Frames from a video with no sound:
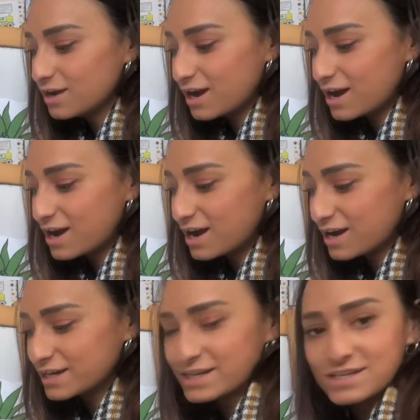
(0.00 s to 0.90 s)

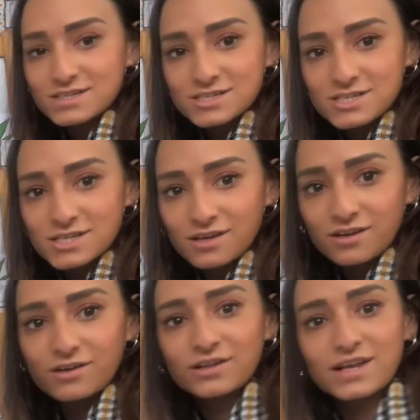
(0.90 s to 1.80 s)
It.
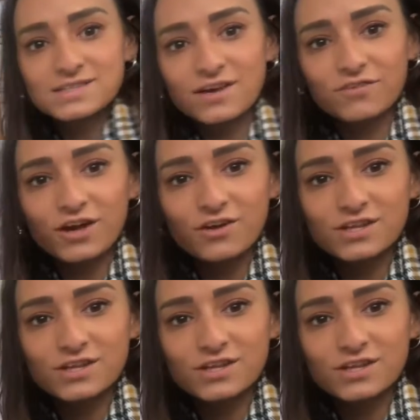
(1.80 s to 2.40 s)
Let's have a go